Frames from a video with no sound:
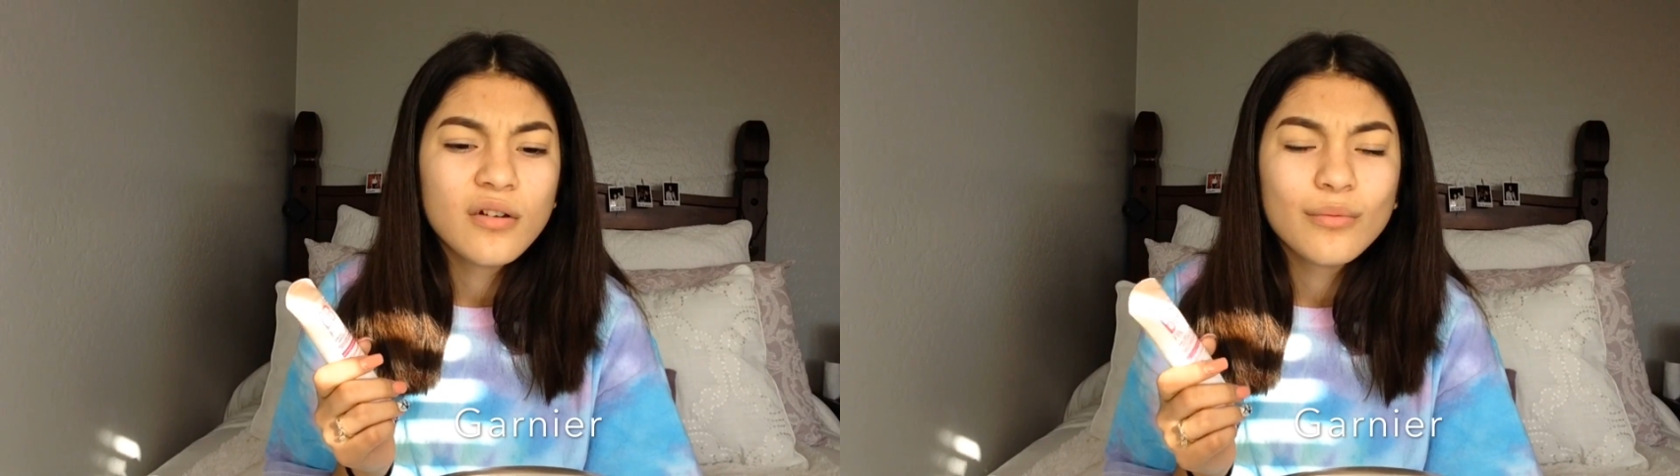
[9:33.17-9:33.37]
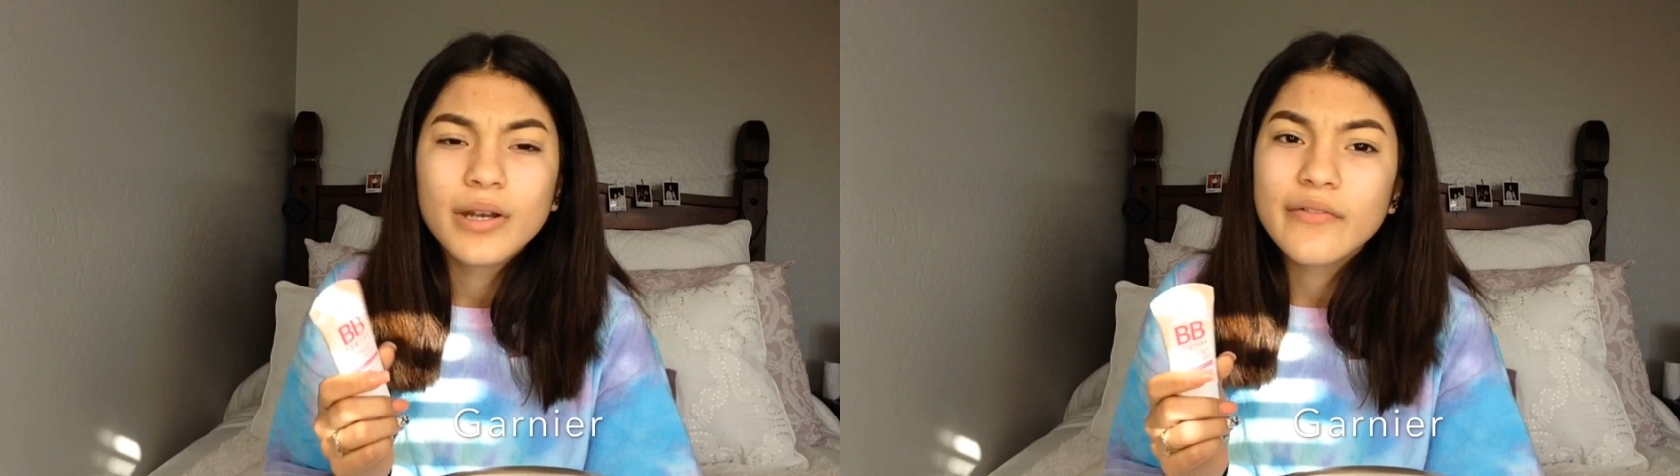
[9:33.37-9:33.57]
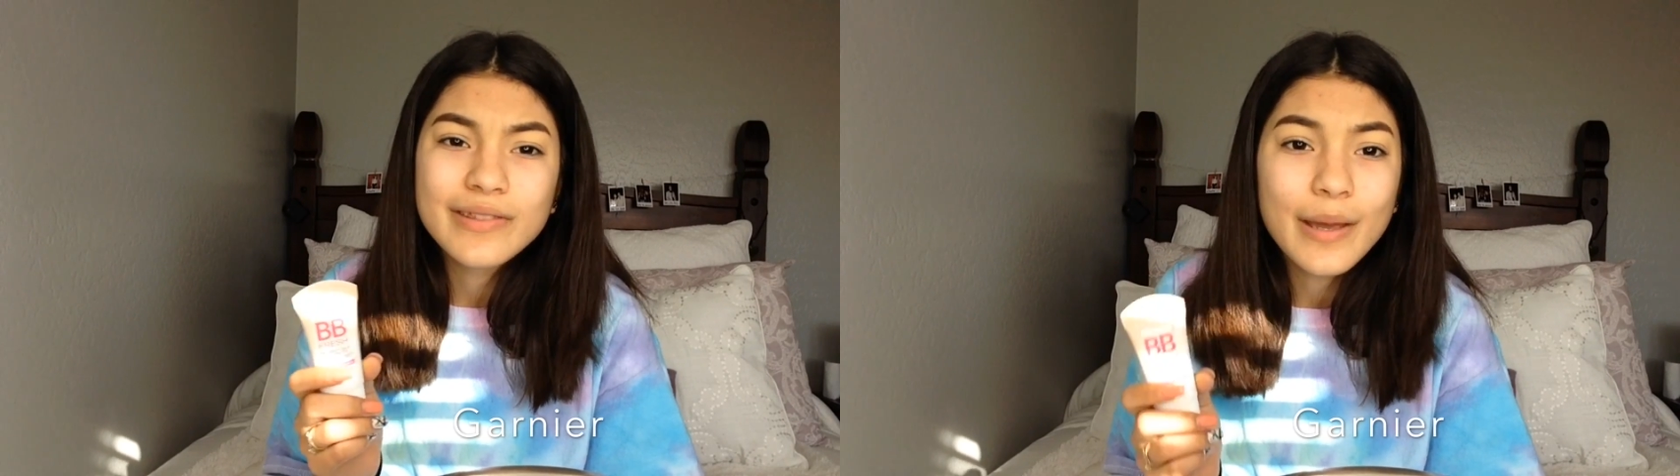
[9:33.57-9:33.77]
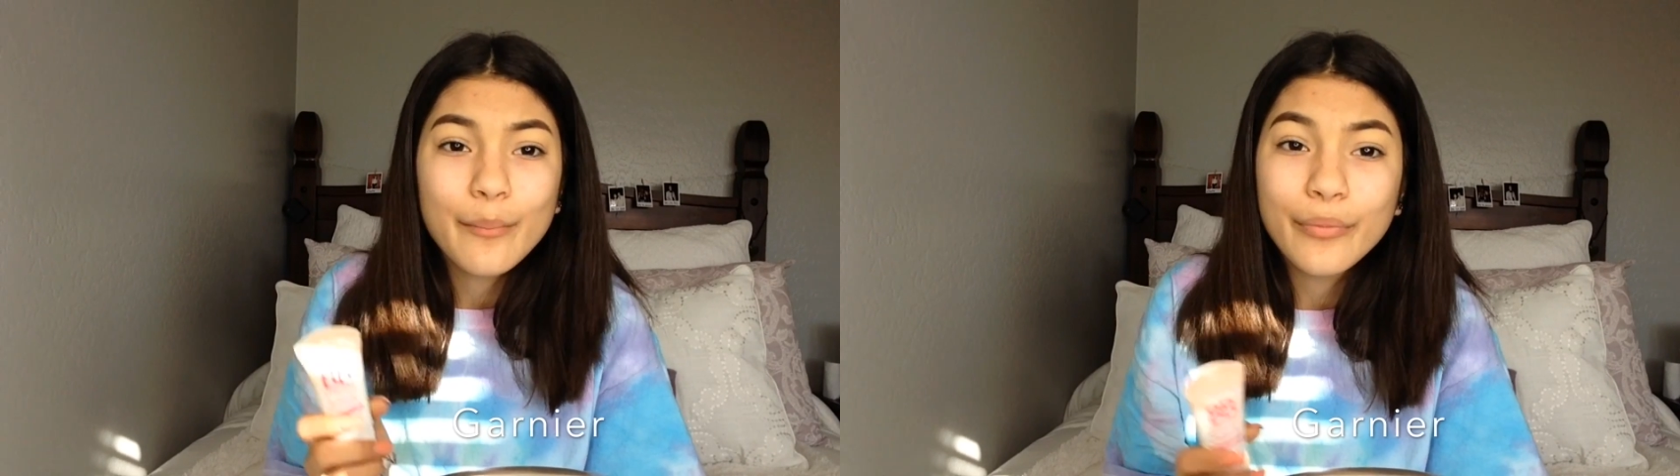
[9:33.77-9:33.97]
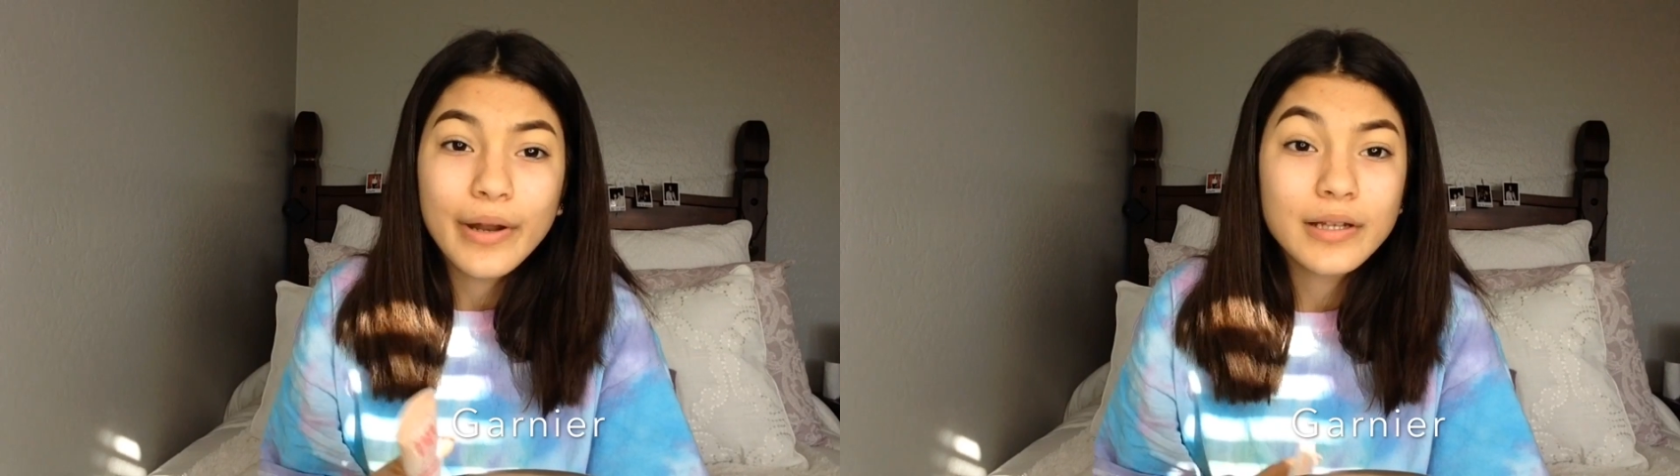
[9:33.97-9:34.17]
whatever
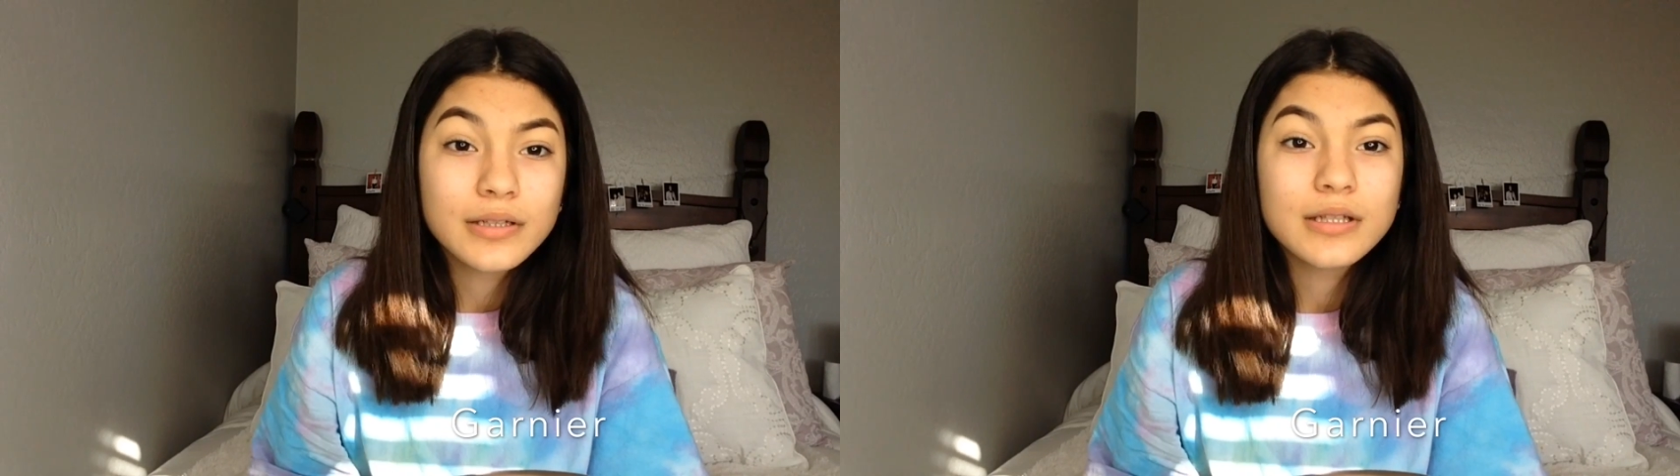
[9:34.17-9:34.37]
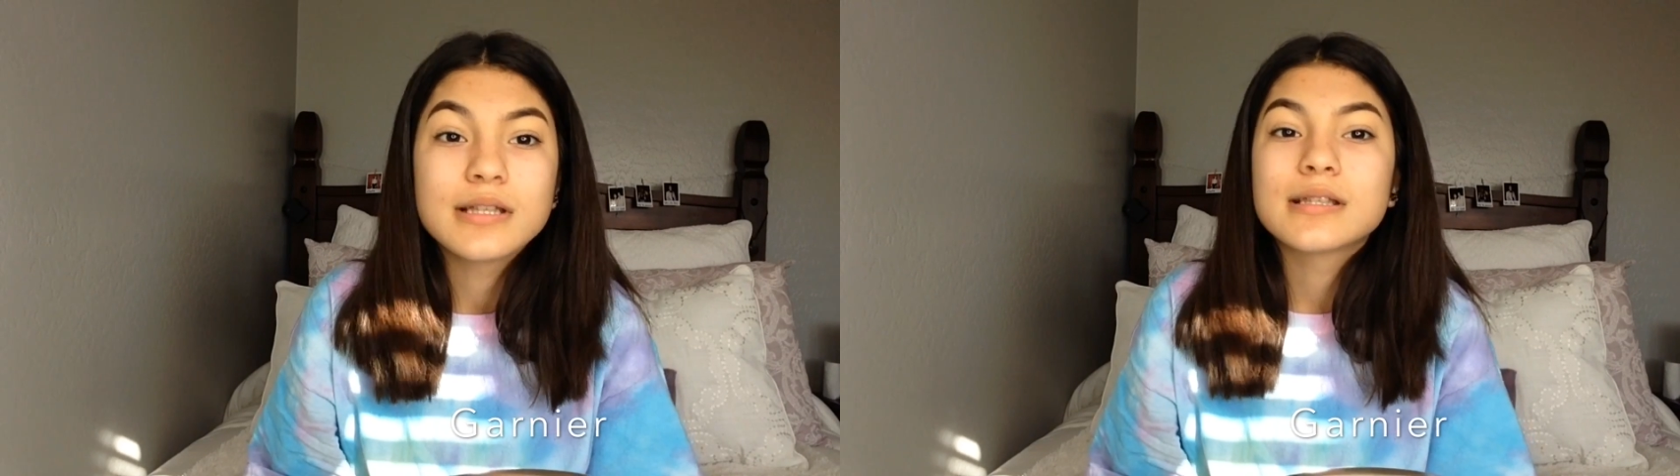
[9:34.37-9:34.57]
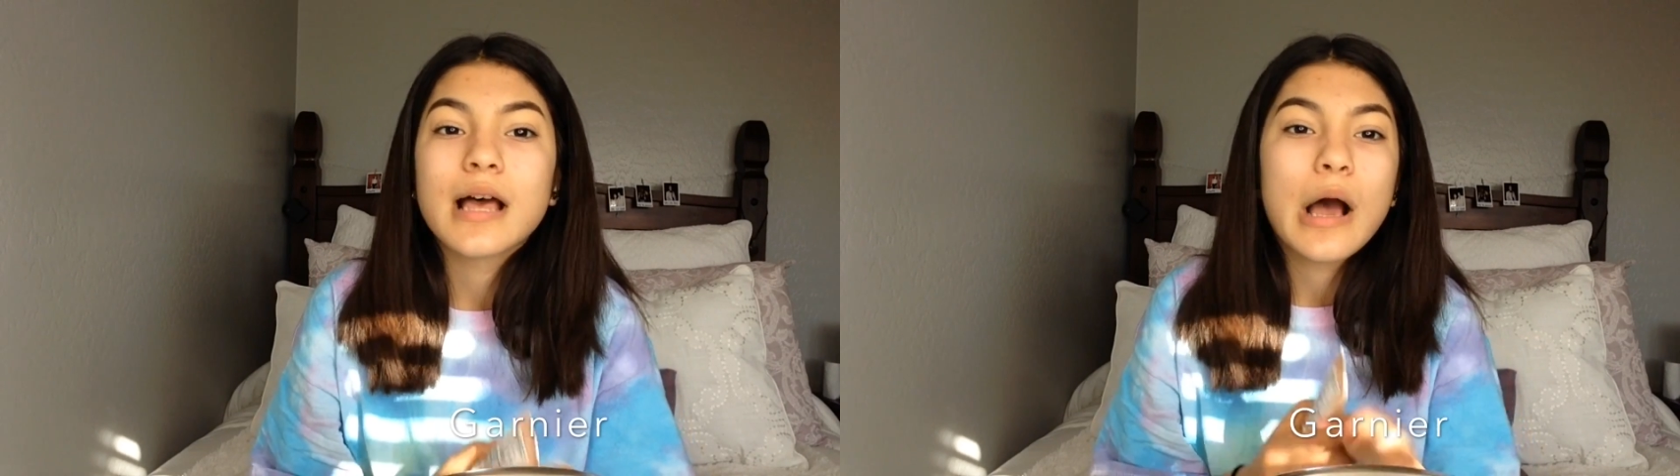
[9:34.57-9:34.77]
that brand is.